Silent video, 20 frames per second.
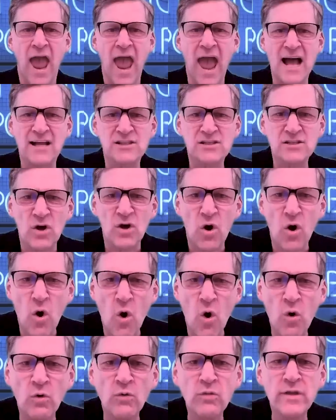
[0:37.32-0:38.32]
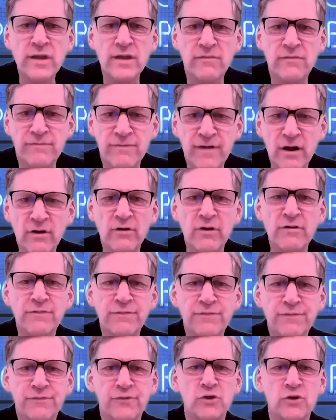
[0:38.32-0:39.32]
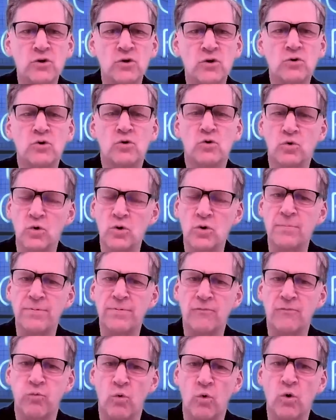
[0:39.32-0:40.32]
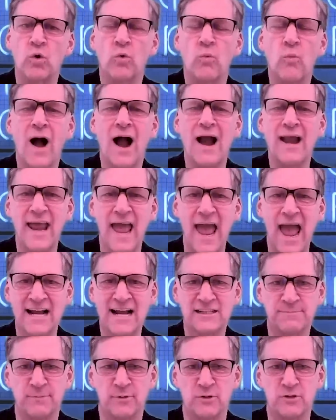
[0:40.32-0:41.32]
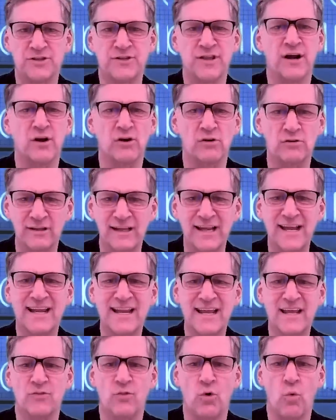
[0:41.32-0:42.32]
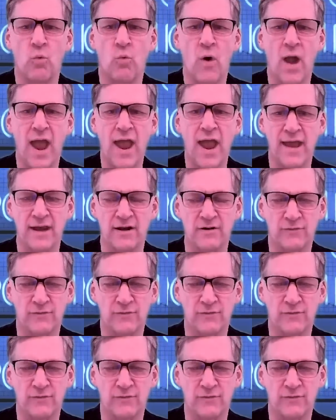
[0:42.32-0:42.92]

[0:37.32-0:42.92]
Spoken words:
has only a very few group of worldwide experts that are leading the way.